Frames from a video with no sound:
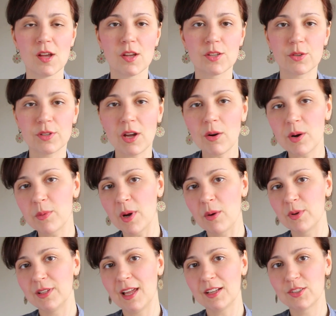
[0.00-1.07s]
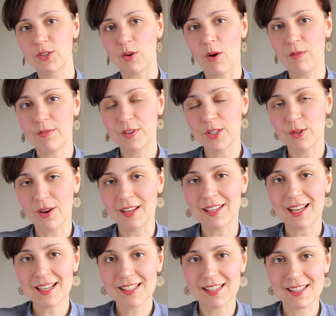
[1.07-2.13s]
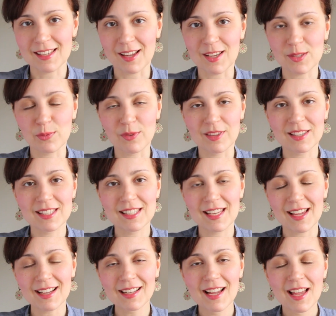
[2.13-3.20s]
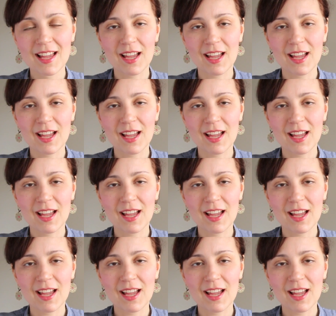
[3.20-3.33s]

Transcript: So now I would like to offer you an exercise with this deck,